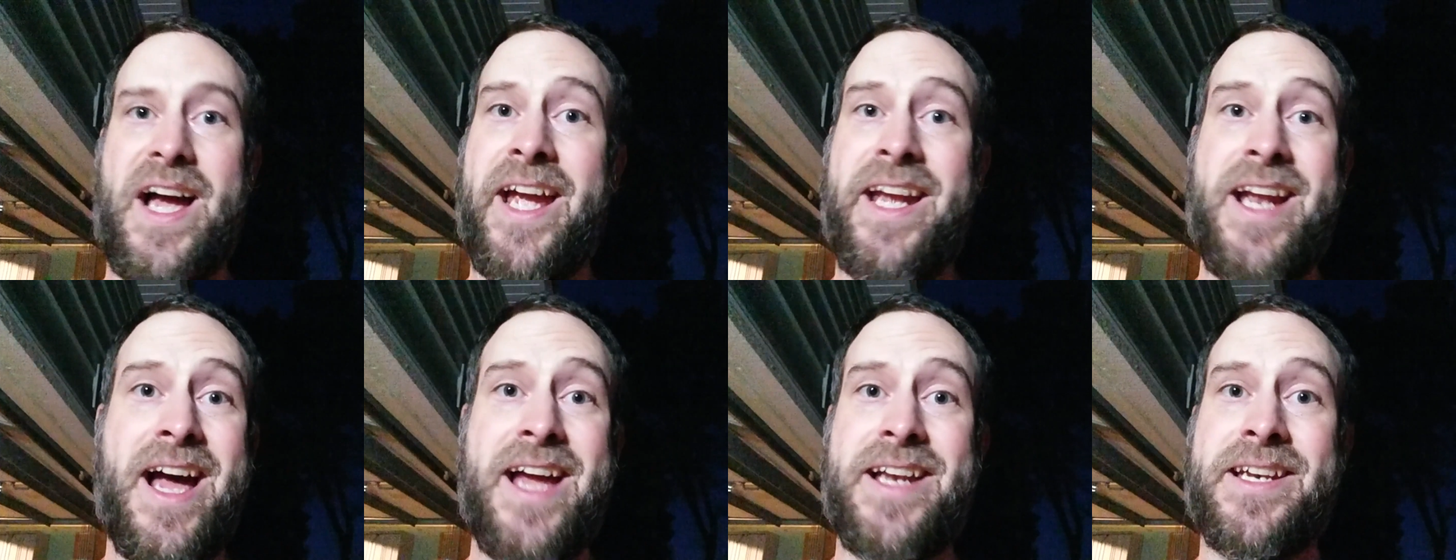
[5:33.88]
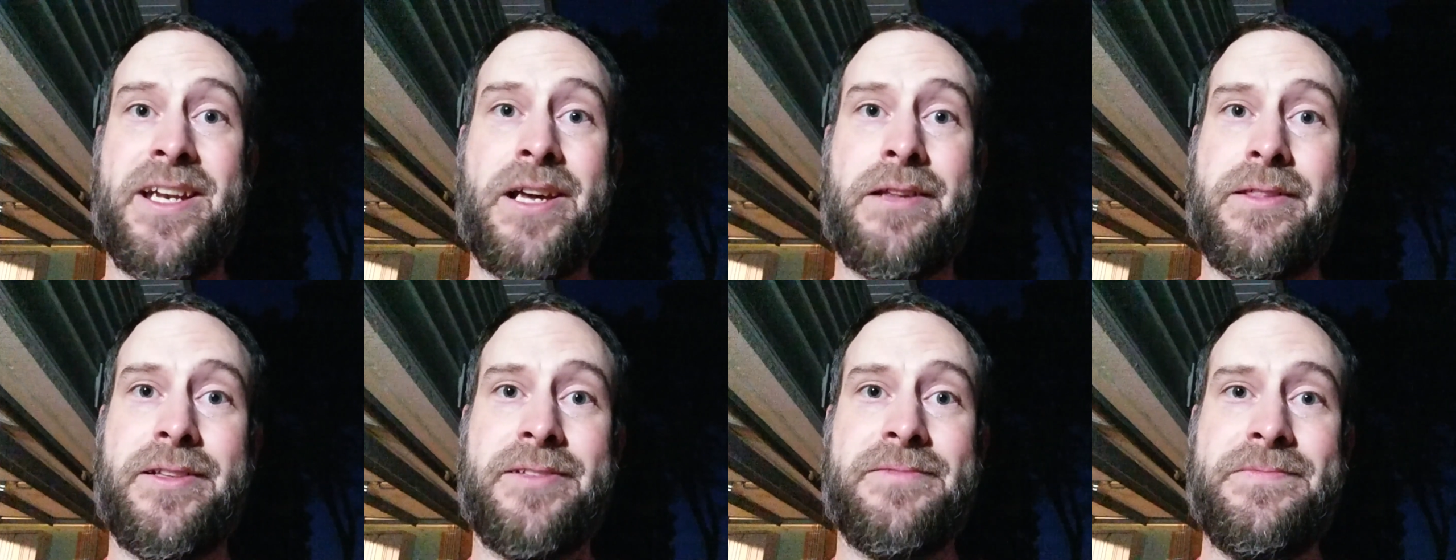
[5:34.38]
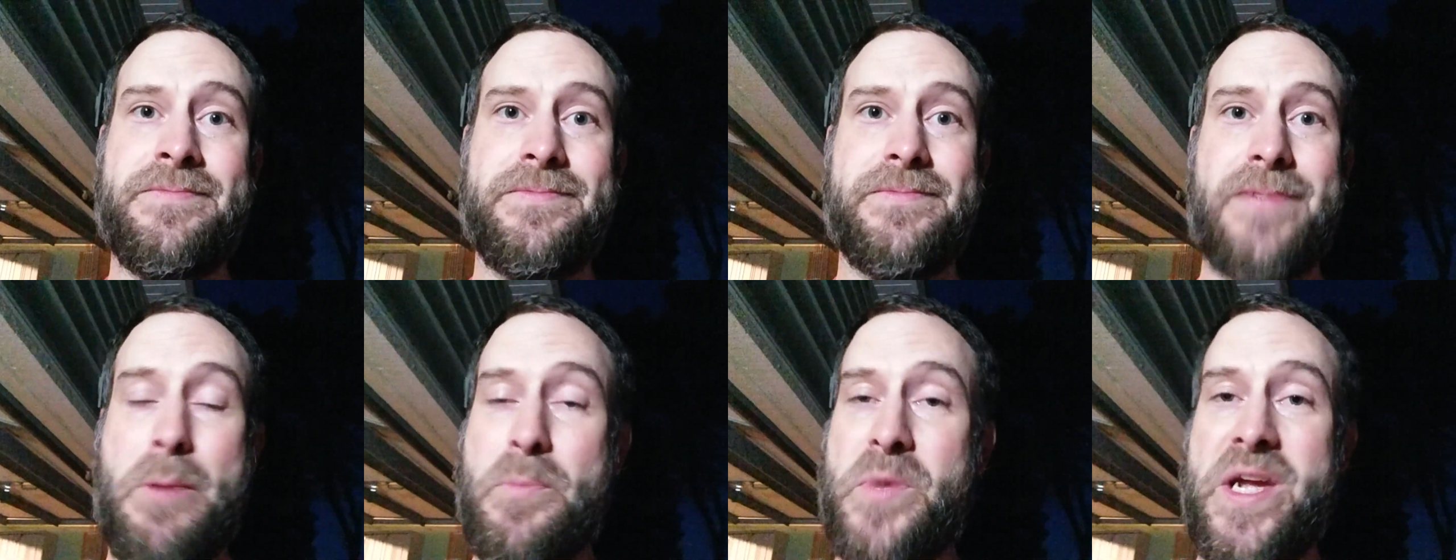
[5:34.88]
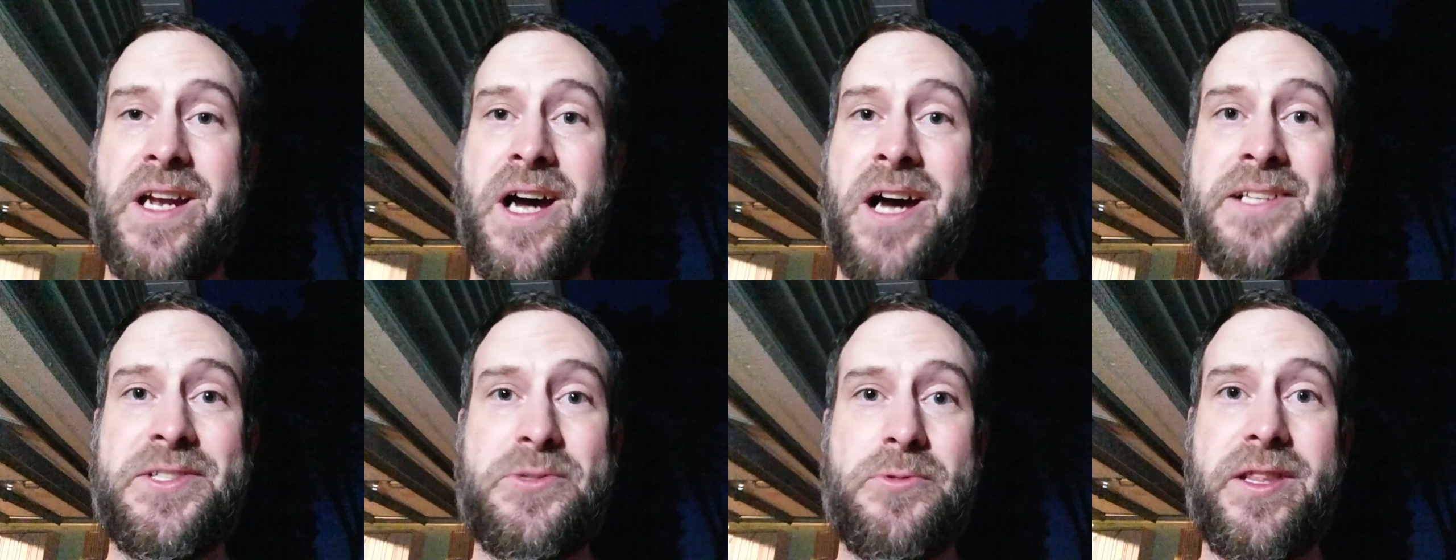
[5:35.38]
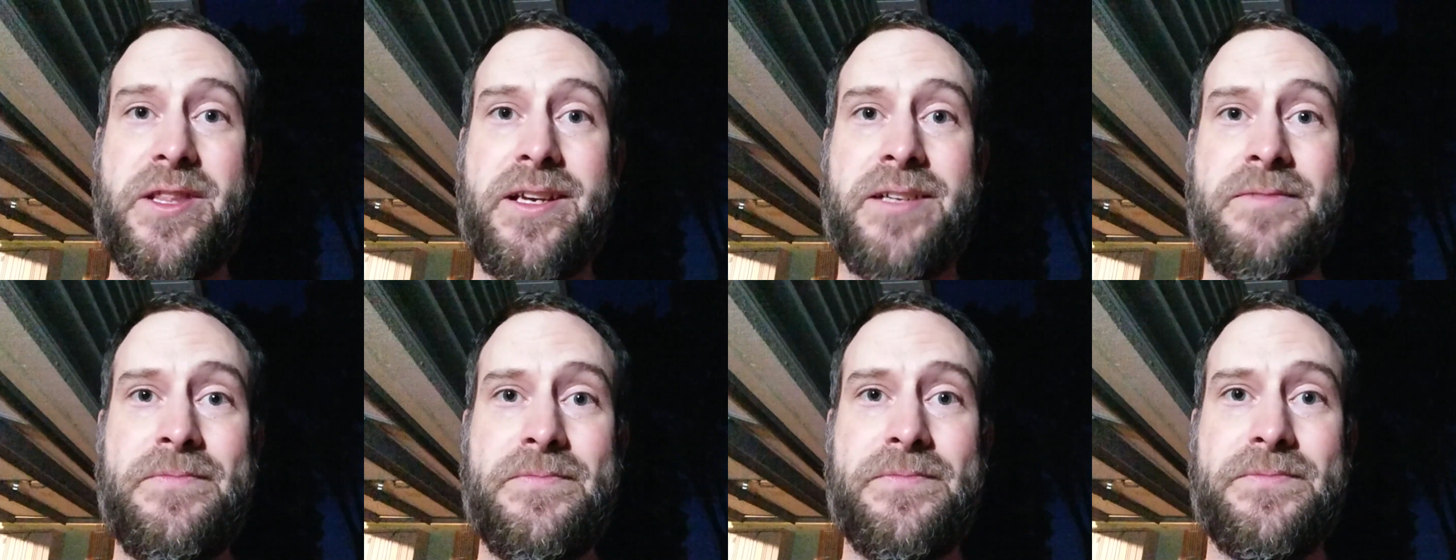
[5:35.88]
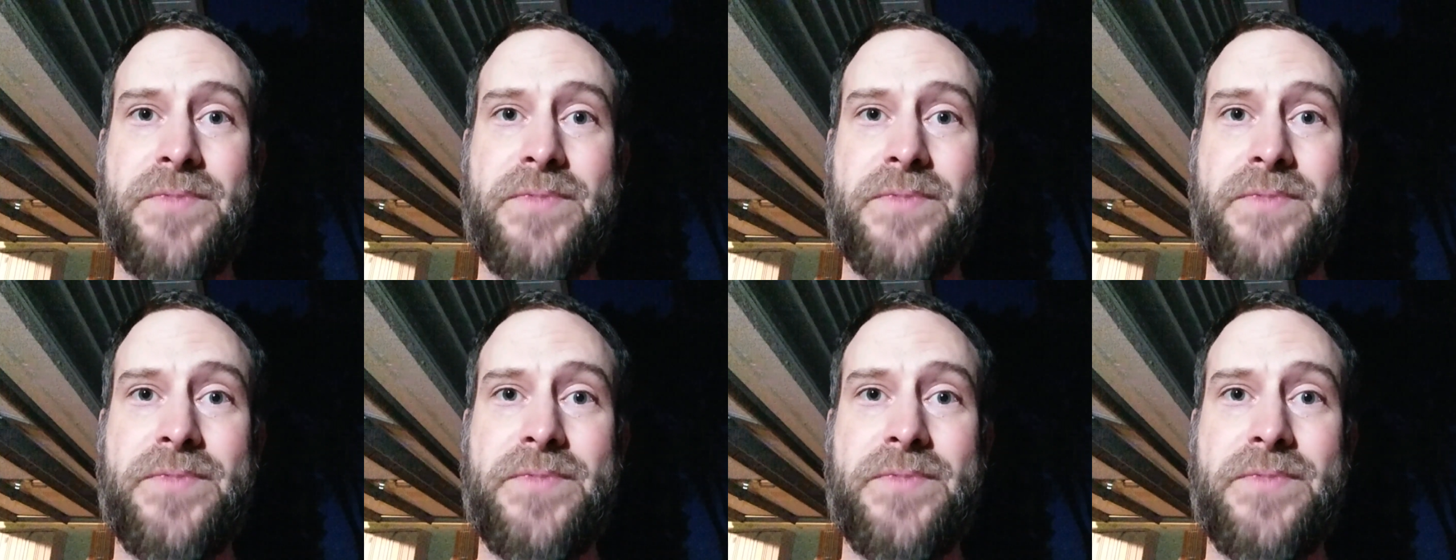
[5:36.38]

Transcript: I ain't hiding nothing. I'm being honest with you.